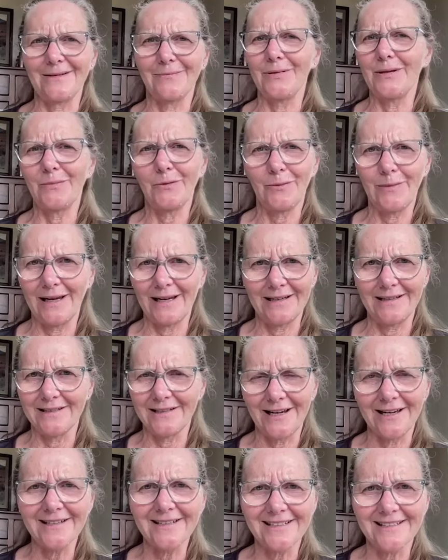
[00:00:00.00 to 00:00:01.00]
Some people may
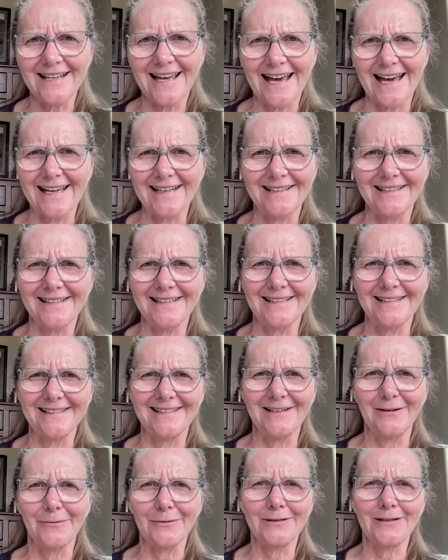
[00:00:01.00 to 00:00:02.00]
judge that
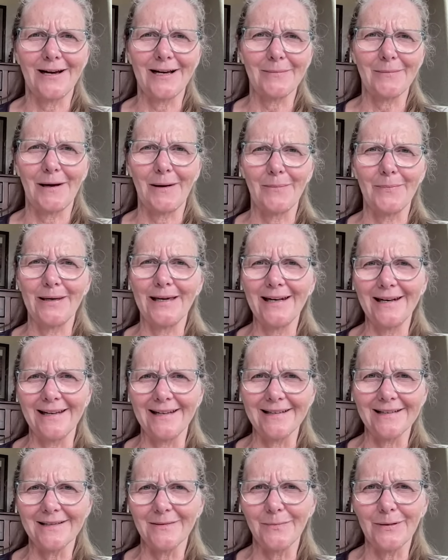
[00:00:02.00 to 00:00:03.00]
you know, we're talking about
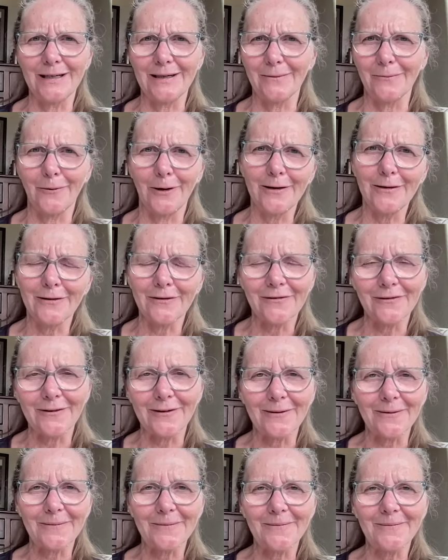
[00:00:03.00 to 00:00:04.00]
penance being
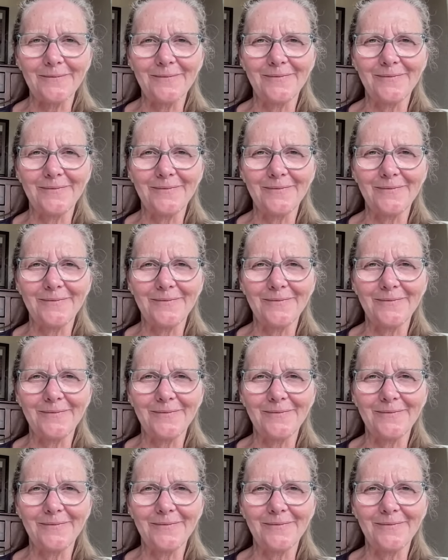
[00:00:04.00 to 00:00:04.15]
wonderful.